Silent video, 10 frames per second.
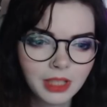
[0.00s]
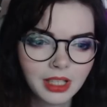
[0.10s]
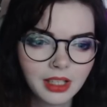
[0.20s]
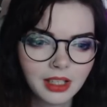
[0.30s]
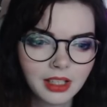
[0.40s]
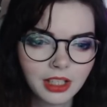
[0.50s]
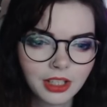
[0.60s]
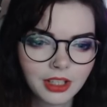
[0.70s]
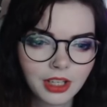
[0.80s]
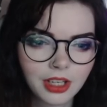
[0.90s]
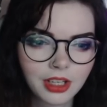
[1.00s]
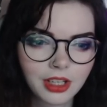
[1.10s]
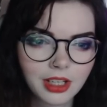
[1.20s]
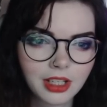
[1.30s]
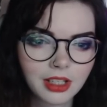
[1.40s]
Rebel murderer running free
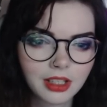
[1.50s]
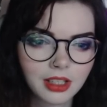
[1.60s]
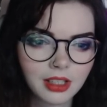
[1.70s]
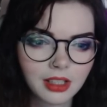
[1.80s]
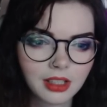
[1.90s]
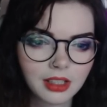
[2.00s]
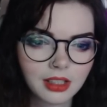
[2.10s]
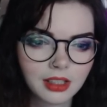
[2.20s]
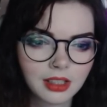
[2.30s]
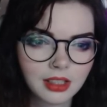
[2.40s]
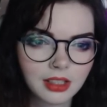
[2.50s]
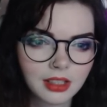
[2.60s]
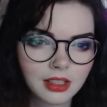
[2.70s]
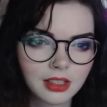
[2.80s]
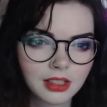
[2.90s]
because of corruption and laxity in the
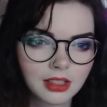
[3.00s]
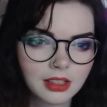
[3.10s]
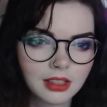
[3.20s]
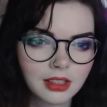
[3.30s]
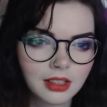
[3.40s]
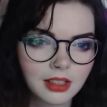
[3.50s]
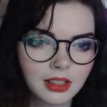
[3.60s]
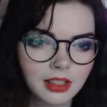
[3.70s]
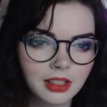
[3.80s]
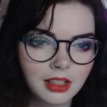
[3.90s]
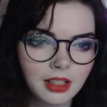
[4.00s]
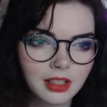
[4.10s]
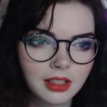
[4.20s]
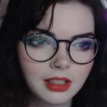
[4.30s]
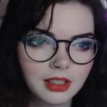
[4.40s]
corporate authority. I was
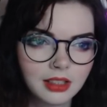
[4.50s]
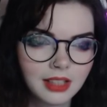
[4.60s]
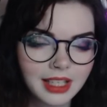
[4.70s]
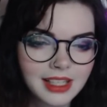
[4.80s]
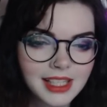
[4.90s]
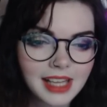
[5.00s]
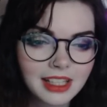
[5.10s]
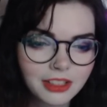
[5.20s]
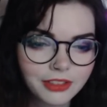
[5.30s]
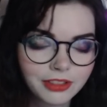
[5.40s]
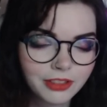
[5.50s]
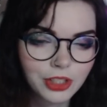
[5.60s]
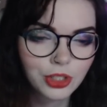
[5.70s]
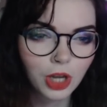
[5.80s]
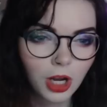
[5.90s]
punished. Like he's getting interviewed for his
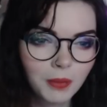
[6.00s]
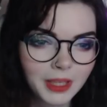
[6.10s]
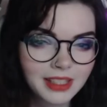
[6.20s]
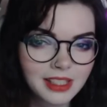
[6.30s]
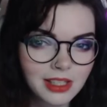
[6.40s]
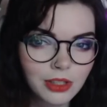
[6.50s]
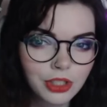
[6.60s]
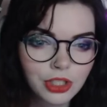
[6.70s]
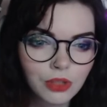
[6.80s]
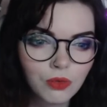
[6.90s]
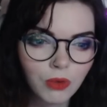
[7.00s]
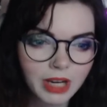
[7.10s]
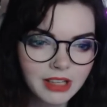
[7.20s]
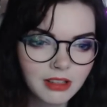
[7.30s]
job. Like this is all just so real.